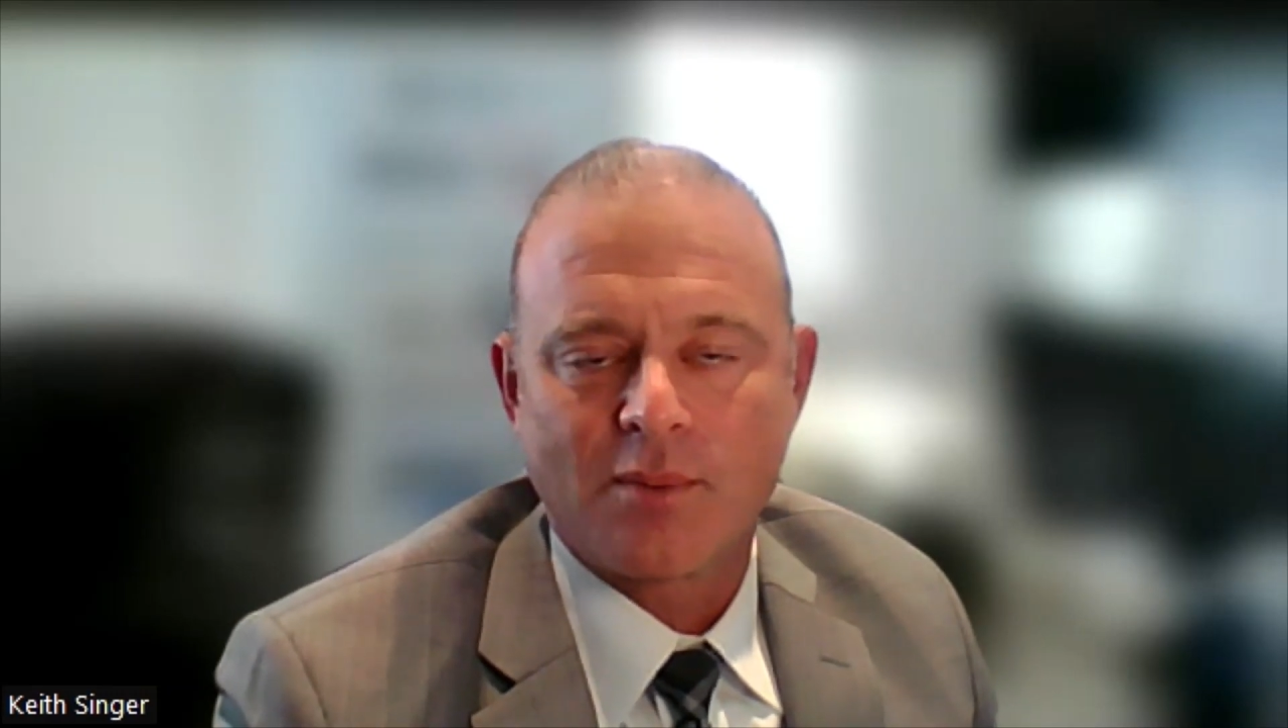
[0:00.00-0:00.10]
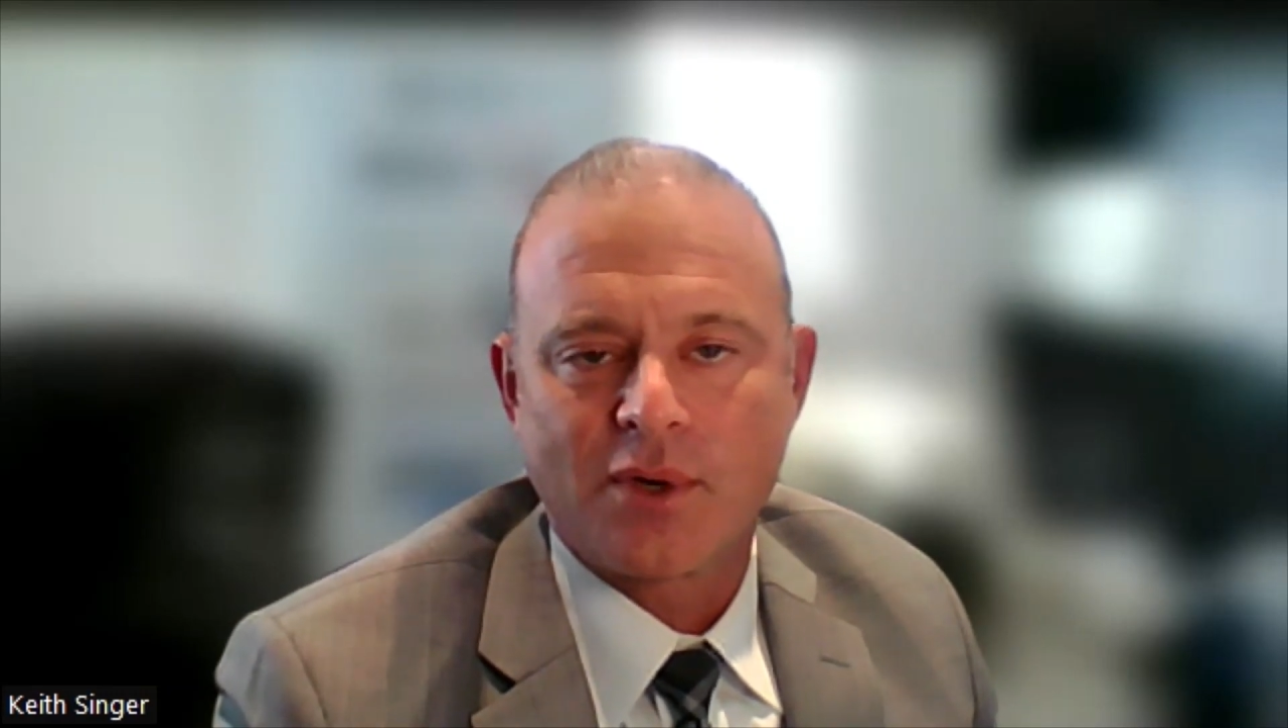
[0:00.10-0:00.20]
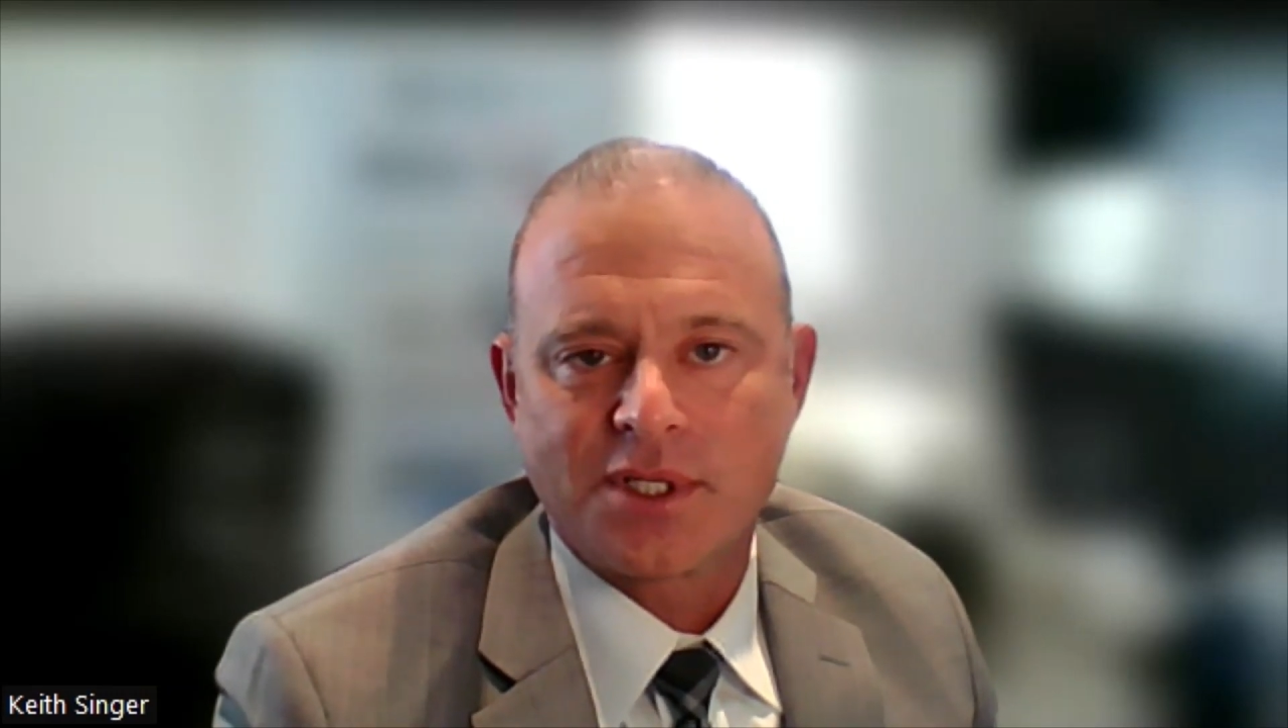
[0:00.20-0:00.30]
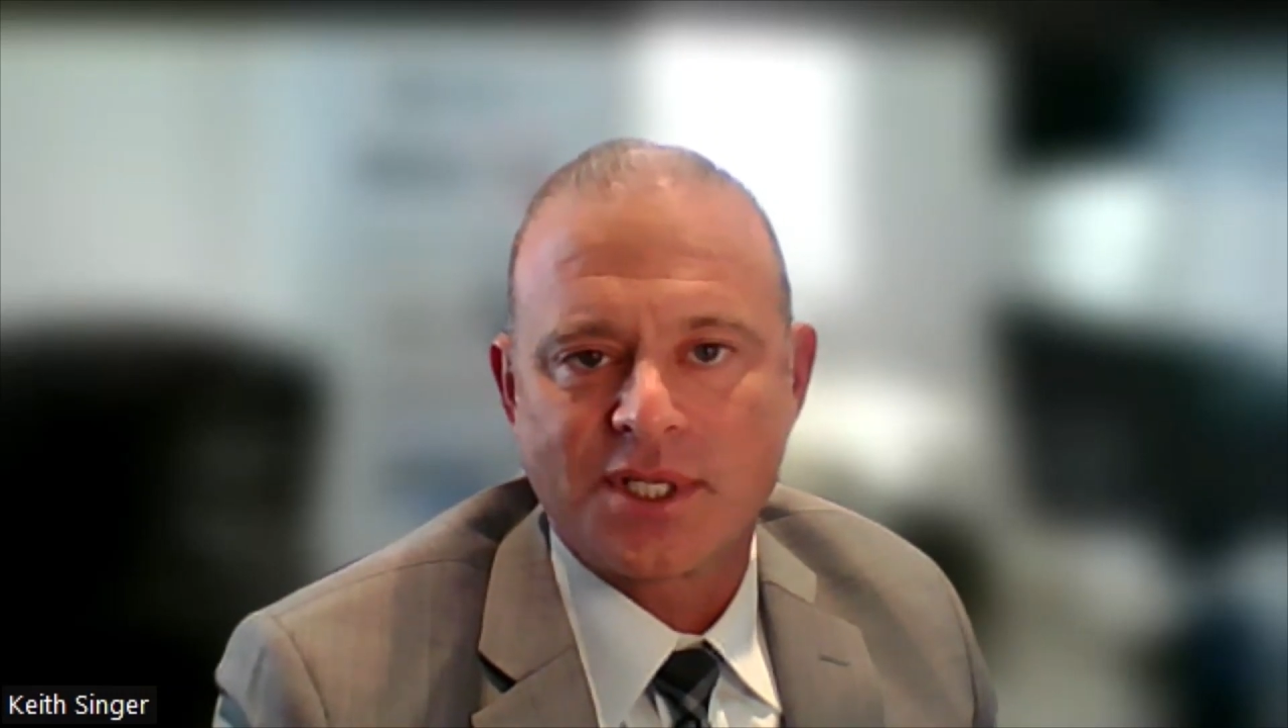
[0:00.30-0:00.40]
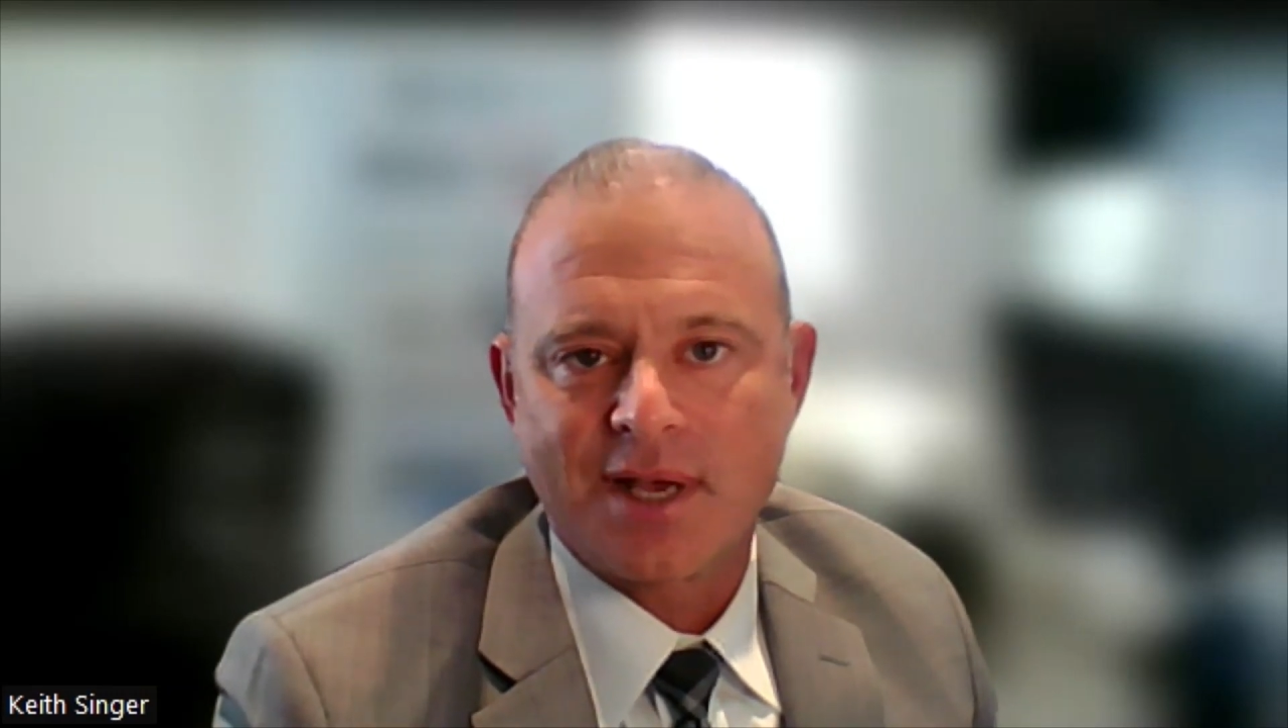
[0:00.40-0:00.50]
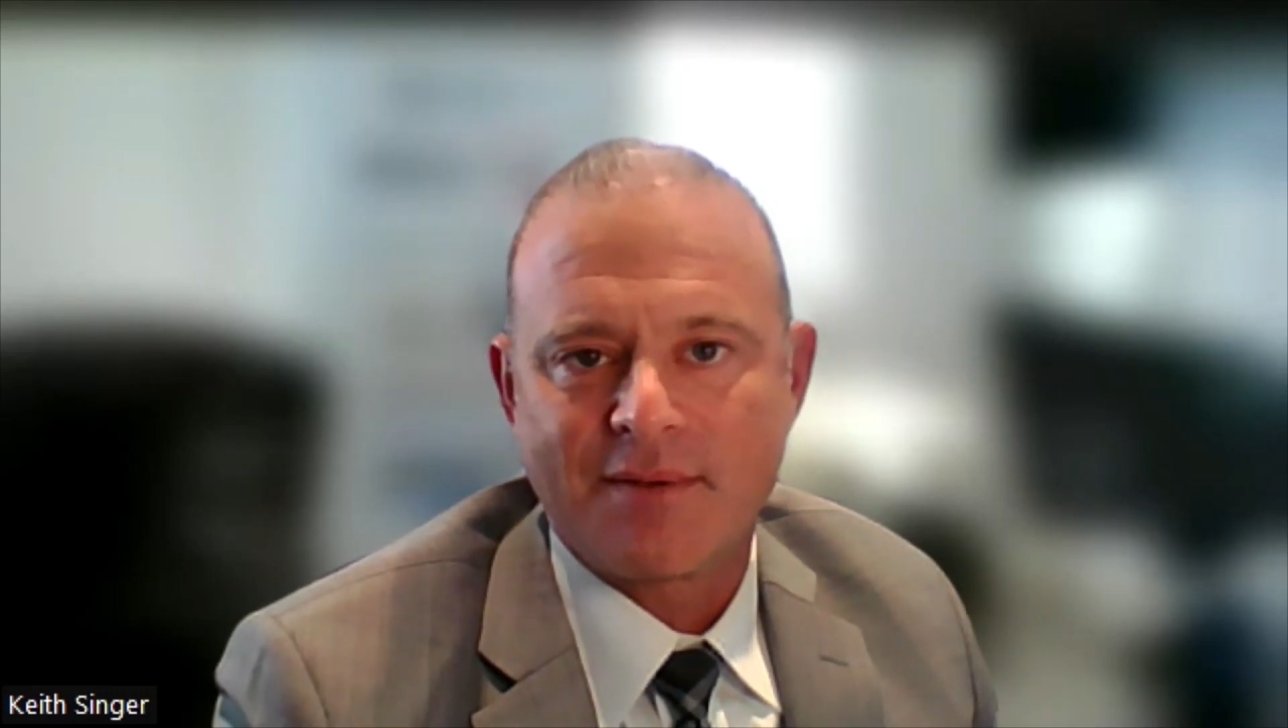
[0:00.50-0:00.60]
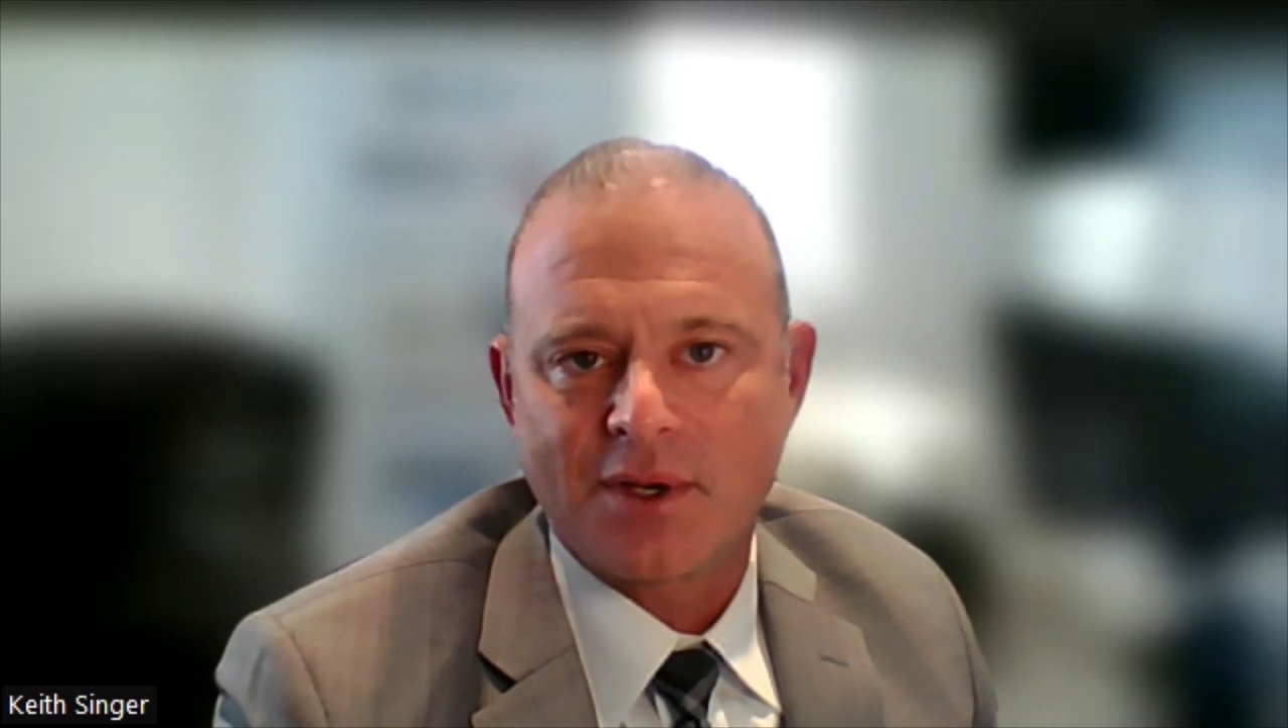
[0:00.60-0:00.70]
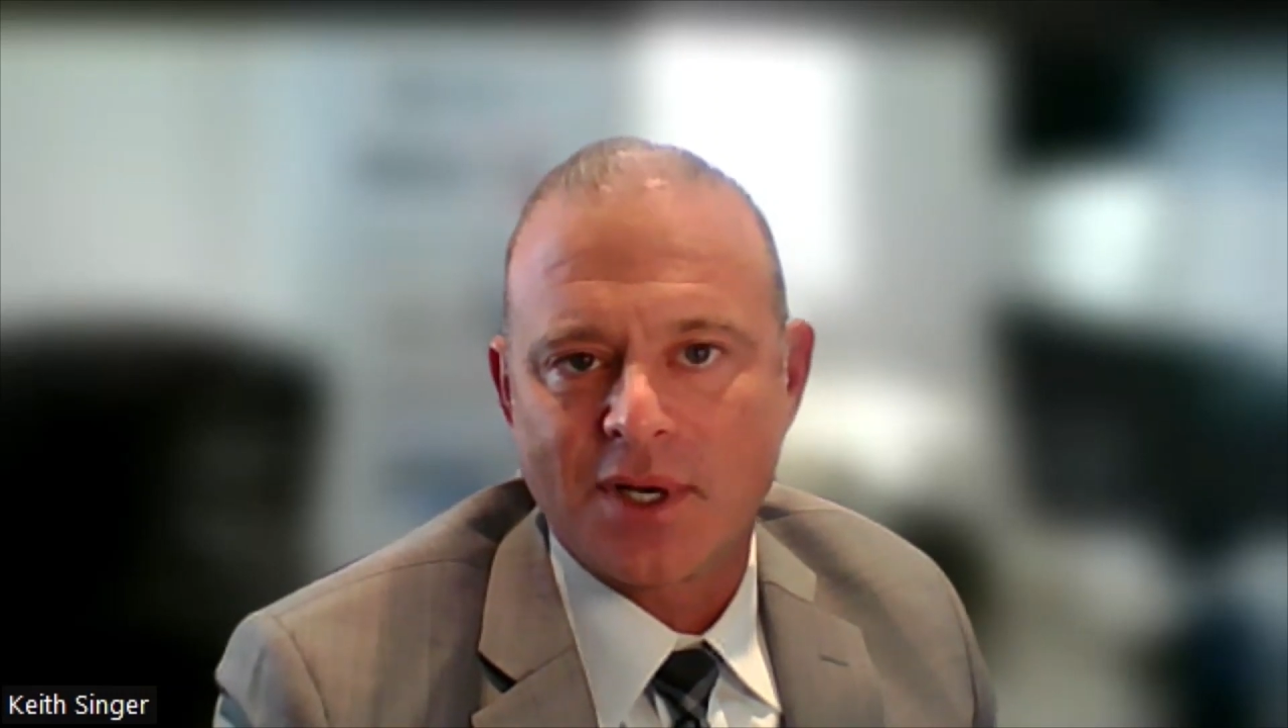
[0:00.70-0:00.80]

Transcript: 4.7,